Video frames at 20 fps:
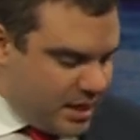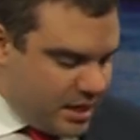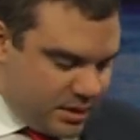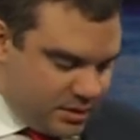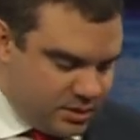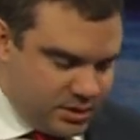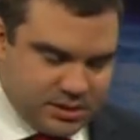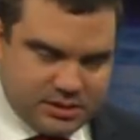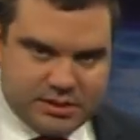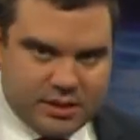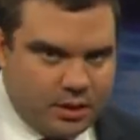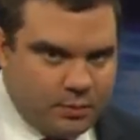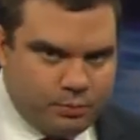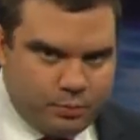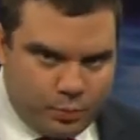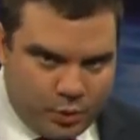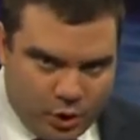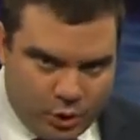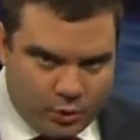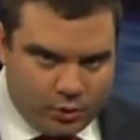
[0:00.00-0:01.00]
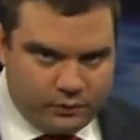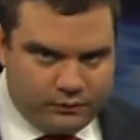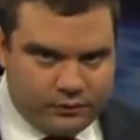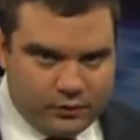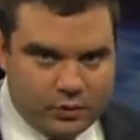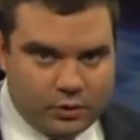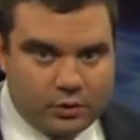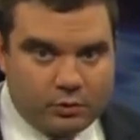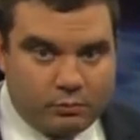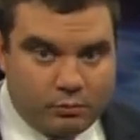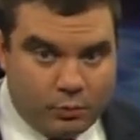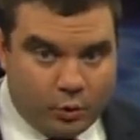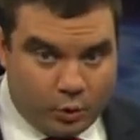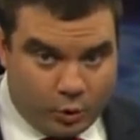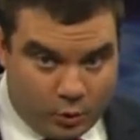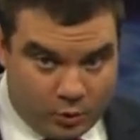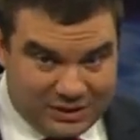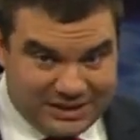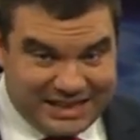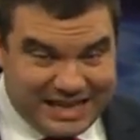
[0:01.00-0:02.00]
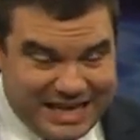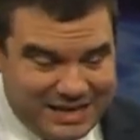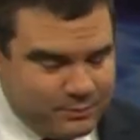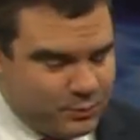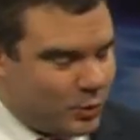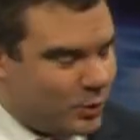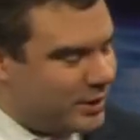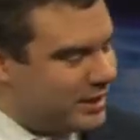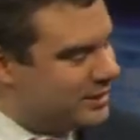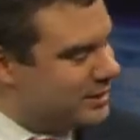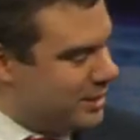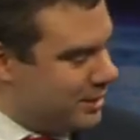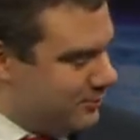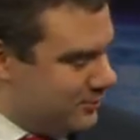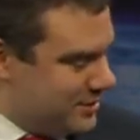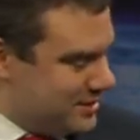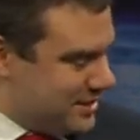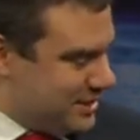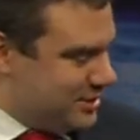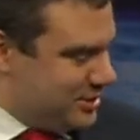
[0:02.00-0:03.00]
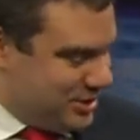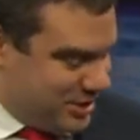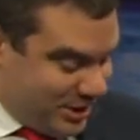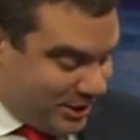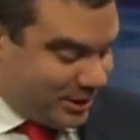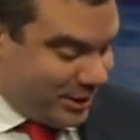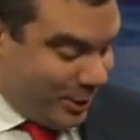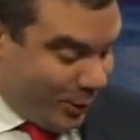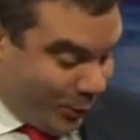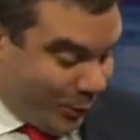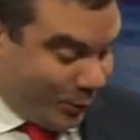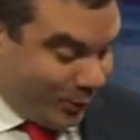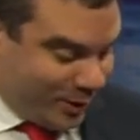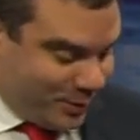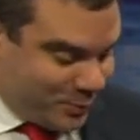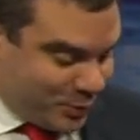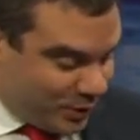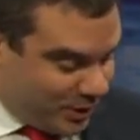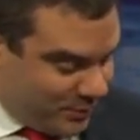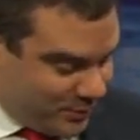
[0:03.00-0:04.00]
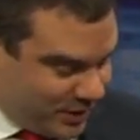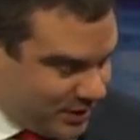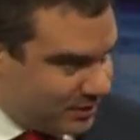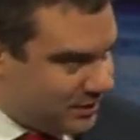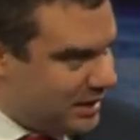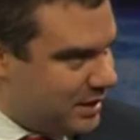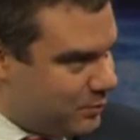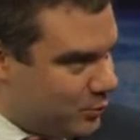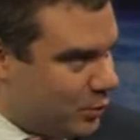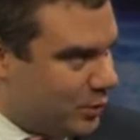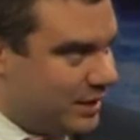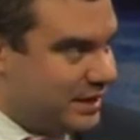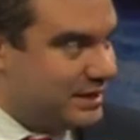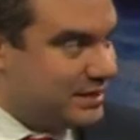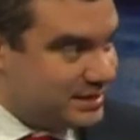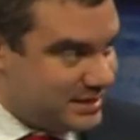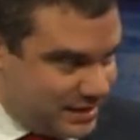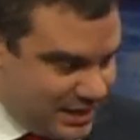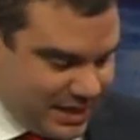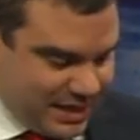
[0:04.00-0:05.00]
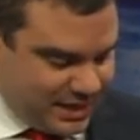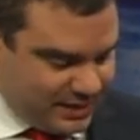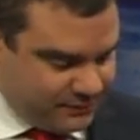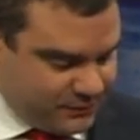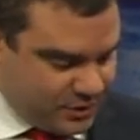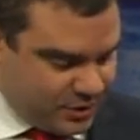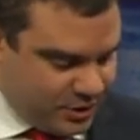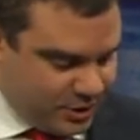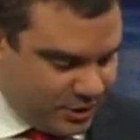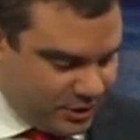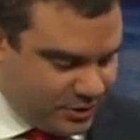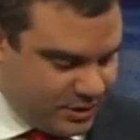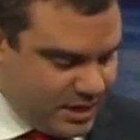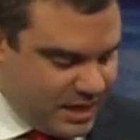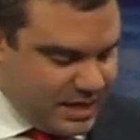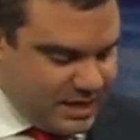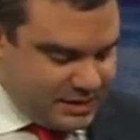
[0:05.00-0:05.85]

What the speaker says: Just a beautiful late morning. It was a chilly early morning, but a late morning into the afternoon.